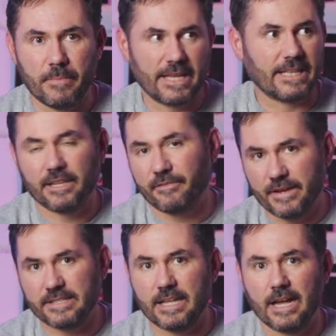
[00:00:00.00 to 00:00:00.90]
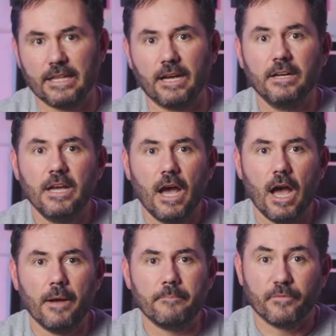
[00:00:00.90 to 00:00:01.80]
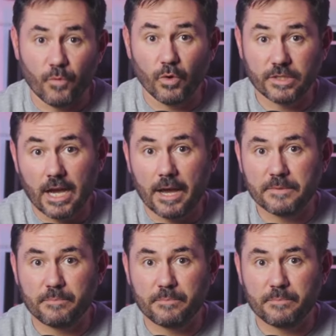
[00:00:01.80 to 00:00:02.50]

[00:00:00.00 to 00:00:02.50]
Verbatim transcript: bigger than the Festhalle, and um, four times